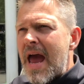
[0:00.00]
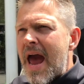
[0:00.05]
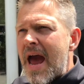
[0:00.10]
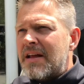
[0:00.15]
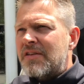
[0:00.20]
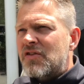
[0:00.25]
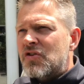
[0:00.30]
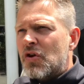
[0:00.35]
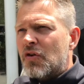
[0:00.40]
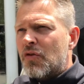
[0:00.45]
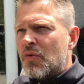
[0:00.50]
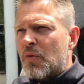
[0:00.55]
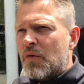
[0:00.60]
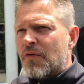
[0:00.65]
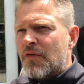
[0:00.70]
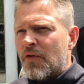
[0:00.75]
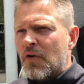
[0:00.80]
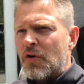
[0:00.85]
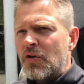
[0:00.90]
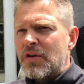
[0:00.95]
And so the
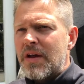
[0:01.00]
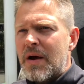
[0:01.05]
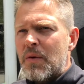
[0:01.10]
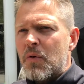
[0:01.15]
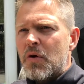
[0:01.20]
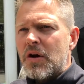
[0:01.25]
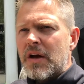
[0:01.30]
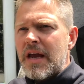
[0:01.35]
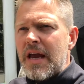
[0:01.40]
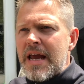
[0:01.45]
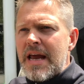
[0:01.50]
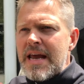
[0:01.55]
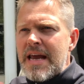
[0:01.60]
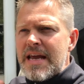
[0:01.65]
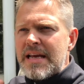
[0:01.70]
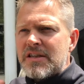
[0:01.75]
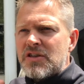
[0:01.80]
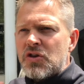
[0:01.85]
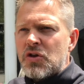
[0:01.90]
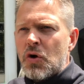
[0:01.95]
referral network
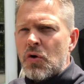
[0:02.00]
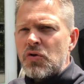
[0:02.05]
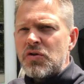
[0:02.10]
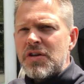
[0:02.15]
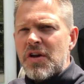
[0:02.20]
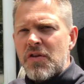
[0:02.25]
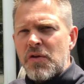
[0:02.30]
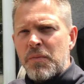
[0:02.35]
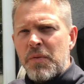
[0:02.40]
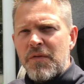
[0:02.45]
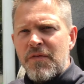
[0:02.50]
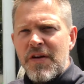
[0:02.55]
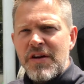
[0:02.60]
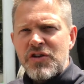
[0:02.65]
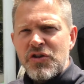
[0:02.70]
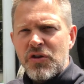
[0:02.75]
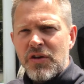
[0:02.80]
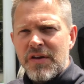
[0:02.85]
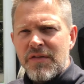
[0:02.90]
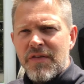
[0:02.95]
is those other
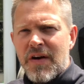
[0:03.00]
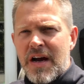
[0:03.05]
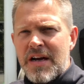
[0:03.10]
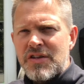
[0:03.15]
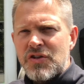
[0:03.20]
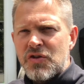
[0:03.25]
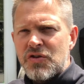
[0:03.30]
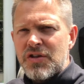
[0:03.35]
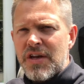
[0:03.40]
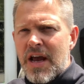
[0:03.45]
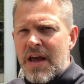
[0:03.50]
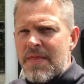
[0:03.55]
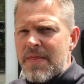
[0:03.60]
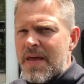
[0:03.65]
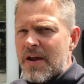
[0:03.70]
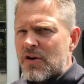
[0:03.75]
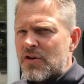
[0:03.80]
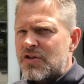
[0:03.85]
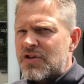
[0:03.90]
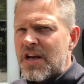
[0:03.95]
professional advisors
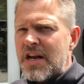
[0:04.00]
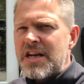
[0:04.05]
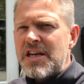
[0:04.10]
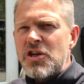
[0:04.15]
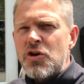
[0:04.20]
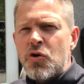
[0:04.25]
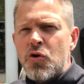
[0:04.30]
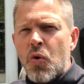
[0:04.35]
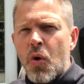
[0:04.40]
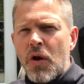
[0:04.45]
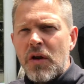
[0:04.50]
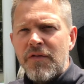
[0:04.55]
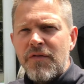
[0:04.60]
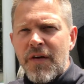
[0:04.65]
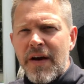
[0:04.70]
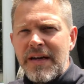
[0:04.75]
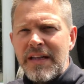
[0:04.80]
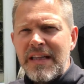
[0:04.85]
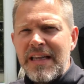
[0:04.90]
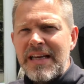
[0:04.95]
that are sending you
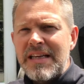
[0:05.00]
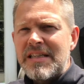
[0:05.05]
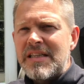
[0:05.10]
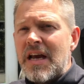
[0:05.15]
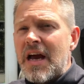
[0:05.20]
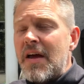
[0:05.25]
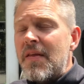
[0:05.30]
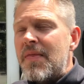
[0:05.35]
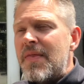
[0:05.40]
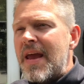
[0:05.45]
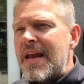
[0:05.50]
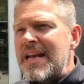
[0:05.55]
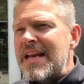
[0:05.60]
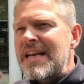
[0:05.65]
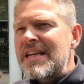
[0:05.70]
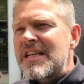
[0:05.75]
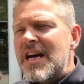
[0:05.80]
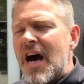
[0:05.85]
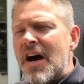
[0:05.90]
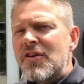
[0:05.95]
qualified leads. They
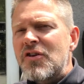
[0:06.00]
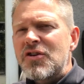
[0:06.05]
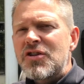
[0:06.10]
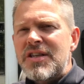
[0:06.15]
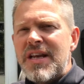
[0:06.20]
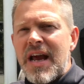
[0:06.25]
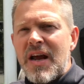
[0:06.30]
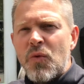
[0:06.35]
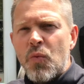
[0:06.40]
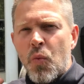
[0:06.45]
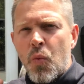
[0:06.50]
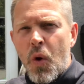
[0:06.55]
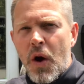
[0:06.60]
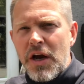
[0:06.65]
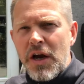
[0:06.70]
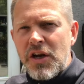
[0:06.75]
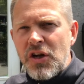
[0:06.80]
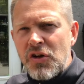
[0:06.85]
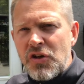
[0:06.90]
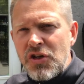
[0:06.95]
need to understand
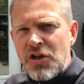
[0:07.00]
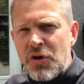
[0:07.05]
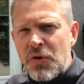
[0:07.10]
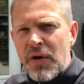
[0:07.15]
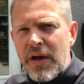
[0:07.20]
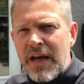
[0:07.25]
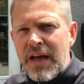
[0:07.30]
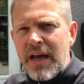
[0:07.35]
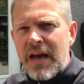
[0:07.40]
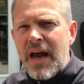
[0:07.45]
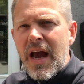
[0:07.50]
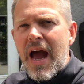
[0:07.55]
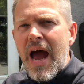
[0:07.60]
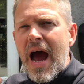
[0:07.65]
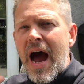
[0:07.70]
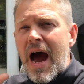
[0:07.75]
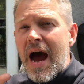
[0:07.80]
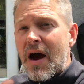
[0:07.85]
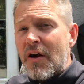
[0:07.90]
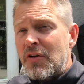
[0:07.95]
what you're doing,
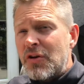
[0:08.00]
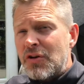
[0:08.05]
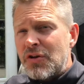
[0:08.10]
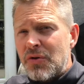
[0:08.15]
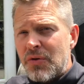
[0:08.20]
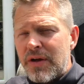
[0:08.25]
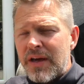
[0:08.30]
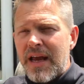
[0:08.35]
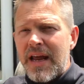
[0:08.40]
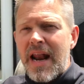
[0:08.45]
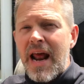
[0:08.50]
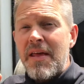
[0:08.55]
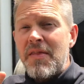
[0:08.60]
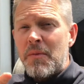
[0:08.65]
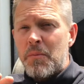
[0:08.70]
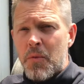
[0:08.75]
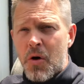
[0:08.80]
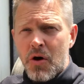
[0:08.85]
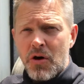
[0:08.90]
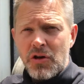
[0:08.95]
how you're doing it, and the
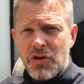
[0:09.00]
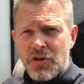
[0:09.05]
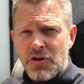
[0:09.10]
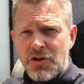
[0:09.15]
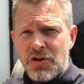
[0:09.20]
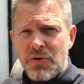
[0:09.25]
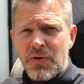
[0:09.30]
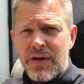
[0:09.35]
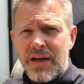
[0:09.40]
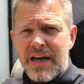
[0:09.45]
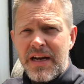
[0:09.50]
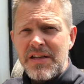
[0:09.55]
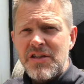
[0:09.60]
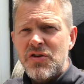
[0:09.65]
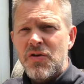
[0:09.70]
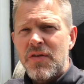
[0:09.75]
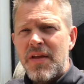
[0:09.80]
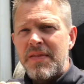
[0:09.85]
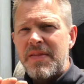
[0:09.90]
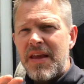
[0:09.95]
model you're doing it in,
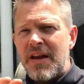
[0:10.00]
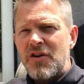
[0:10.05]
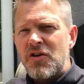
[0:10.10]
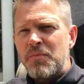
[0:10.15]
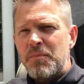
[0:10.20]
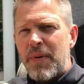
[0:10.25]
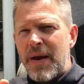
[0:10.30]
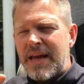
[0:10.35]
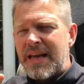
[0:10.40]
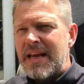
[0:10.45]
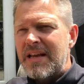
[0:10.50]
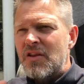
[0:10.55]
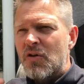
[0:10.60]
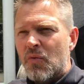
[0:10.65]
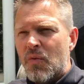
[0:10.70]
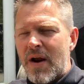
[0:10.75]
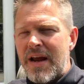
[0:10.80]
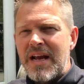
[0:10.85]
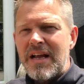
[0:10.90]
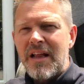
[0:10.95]
so that they're picking the
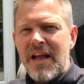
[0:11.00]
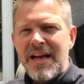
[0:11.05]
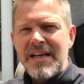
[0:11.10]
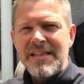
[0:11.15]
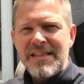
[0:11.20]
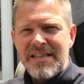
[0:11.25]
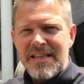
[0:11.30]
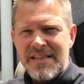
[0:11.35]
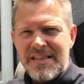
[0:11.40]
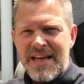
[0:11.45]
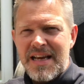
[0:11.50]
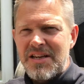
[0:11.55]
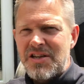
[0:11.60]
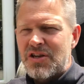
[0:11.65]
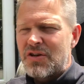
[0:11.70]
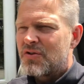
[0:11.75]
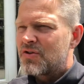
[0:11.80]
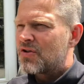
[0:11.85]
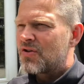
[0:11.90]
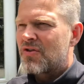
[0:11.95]
right clients to send
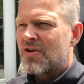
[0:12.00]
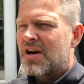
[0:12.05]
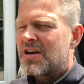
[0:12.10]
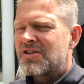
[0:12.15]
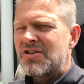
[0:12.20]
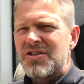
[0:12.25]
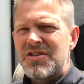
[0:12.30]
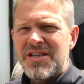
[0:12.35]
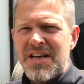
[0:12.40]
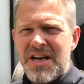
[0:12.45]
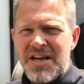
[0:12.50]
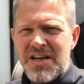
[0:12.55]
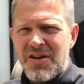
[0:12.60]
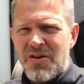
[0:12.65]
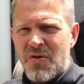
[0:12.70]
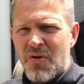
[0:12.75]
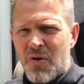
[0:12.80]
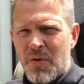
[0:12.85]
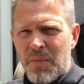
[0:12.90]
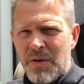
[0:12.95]
to you. So they're not just sending
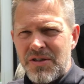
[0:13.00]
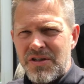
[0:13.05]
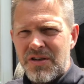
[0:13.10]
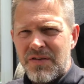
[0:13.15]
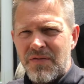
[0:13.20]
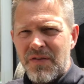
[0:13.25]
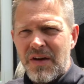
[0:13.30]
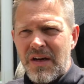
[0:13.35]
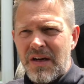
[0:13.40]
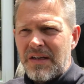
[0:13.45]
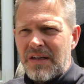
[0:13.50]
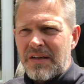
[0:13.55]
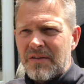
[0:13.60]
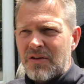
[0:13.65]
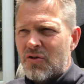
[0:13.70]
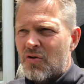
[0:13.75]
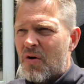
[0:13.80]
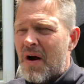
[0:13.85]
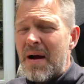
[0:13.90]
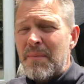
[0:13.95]
you a whole bunch of
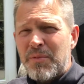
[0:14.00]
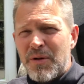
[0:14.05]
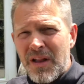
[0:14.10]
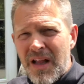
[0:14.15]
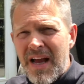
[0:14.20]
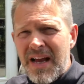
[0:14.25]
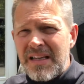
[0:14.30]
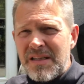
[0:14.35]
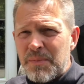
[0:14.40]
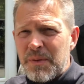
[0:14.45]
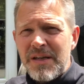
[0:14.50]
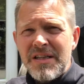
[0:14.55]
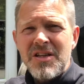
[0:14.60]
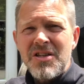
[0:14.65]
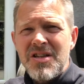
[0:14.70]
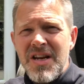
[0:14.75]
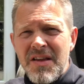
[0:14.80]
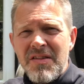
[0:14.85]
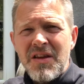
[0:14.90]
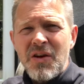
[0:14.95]
crap clients, because
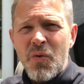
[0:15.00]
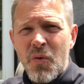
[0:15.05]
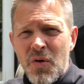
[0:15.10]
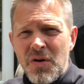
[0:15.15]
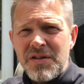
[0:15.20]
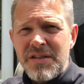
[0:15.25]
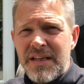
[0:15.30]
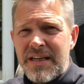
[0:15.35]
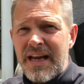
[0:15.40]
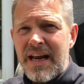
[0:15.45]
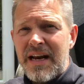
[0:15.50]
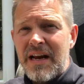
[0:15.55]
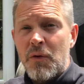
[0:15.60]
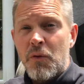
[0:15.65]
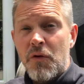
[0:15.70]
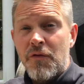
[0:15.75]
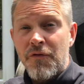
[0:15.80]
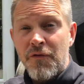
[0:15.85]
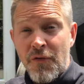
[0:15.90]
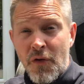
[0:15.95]
there's nothing worse than getting a
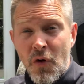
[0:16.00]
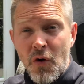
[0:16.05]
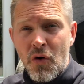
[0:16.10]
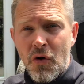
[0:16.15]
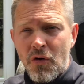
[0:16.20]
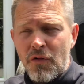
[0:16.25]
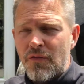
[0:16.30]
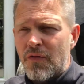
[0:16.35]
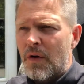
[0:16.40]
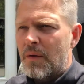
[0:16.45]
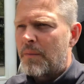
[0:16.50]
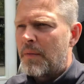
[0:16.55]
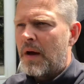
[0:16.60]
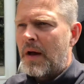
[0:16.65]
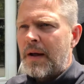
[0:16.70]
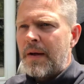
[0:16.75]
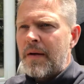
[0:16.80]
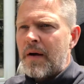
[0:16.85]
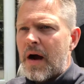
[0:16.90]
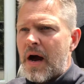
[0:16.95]
referral from
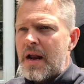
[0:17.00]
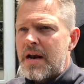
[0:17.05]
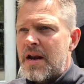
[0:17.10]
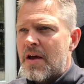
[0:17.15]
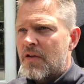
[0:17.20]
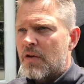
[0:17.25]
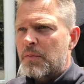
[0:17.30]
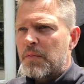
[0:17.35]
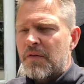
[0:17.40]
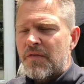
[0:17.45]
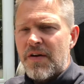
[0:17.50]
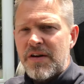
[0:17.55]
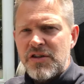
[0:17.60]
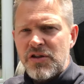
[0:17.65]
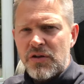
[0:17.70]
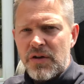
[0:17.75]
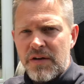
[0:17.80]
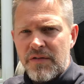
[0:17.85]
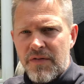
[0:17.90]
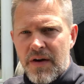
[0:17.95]
another
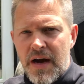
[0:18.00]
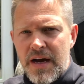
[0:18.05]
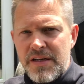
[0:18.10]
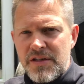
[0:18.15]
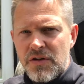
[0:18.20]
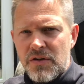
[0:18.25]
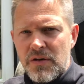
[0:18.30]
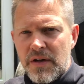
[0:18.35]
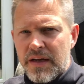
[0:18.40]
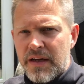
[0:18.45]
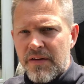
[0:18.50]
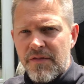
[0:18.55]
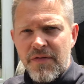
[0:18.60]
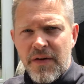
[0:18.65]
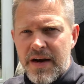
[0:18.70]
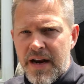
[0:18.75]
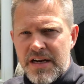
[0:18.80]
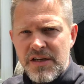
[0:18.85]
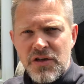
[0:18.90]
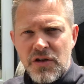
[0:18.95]
professional advisor, like a
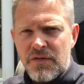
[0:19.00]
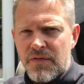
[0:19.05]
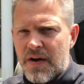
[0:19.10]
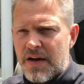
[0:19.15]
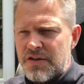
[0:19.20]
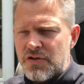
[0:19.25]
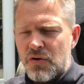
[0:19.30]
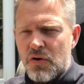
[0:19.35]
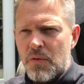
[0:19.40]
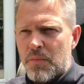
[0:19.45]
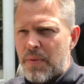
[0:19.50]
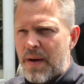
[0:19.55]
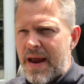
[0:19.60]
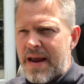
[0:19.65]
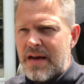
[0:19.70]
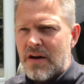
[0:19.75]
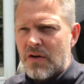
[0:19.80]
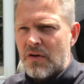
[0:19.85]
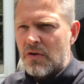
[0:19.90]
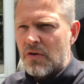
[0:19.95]
financial advisor or a
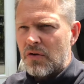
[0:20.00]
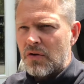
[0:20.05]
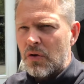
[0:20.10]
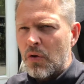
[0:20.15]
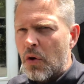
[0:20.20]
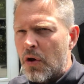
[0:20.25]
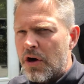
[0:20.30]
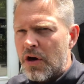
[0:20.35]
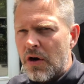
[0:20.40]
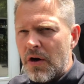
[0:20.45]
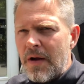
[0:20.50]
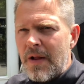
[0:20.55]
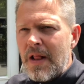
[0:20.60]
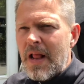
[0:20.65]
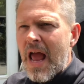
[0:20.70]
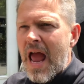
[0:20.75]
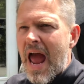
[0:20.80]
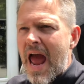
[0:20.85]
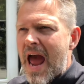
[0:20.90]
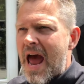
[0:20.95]
banker or a lawyer,
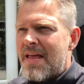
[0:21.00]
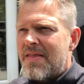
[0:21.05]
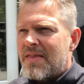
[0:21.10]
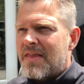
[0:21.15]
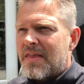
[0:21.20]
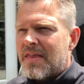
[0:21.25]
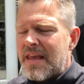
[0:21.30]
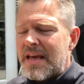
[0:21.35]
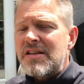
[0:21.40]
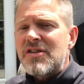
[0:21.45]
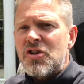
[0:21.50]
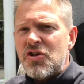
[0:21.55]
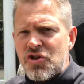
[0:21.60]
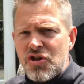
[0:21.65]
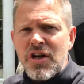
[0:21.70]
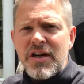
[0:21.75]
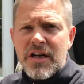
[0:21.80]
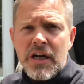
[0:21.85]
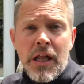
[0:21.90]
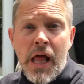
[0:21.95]
and it's a
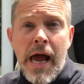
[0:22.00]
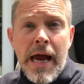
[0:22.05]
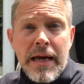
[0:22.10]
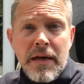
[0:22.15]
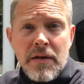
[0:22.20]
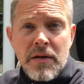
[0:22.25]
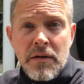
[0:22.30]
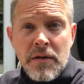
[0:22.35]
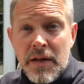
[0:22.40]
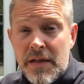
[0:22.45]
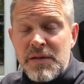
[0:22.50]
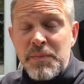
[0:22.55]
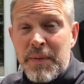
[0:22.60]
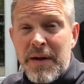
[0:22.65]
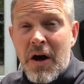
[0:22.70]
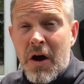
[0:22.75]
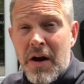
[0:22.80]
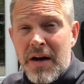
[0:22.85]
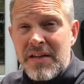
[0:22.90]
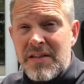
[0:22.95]
shit client. Let's
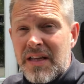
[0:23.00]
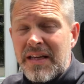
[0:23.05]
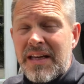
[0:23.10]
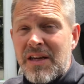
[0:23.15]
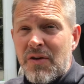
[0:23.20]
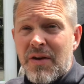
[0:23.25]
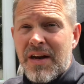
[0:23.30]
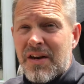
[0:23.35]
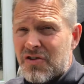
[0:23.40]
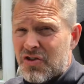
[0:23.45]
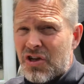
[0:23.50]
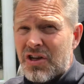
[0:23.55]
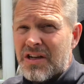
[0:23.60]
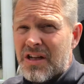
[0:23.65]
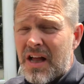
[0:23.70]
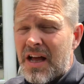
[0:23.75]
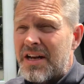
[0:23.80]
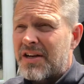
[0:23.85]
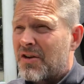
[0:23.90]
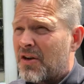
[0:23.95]
be honest, like you get a shit
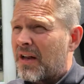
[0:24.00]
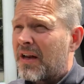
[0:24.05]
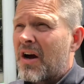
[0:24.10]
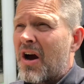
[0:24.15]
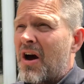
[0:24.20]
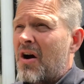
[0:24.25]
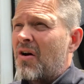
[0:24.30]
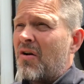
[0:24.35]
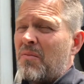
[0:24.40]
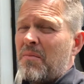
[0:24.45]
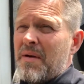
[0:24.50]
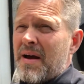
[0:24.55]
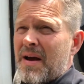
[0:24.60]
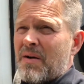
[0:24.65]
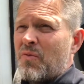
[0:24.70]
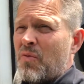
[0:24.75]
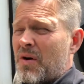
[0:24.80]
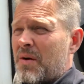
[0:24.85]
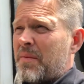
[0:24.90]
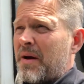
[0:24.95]
client, you're like, oh
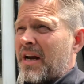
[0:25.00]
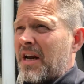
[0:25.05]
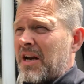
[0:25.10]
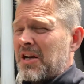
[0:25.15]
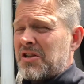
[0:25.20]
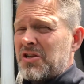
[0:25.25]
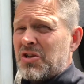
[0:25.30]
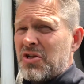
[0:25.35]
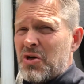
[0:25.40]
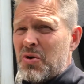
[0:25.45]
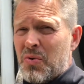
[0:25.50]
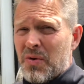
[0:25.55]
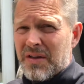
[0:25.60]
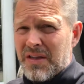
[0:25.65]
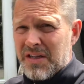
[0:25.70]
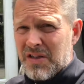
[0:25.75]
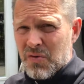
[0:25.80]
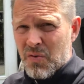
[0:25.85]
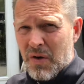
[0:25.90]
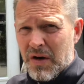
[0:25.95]
man, what am I gonna do with
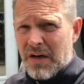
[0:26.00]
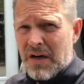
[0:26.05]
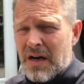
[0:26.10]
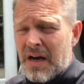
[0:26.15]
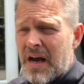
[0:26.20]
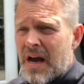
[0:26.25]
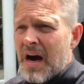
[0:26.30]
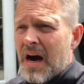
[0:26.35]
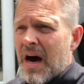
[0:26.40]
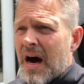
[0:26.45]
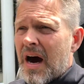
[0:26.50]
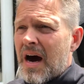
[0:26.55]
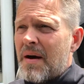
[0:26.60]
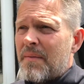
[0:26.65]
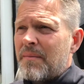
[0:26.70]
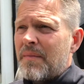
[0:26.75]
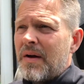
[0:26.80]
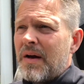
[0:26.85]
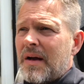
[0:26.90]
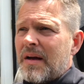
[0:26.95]
this one?
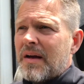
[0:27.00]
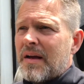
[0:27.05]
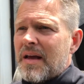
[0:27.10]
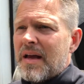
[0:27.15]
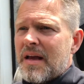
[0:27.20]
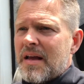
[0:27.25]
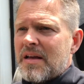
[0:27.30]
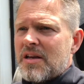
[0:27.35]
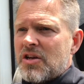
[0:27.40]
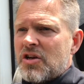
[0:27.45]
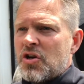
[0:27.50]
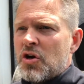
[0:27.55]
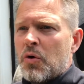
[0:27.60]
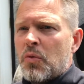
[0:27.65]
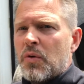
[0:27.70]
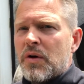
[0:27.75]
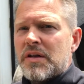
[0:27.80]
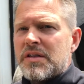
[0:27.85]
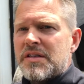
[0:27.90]
You don't wanna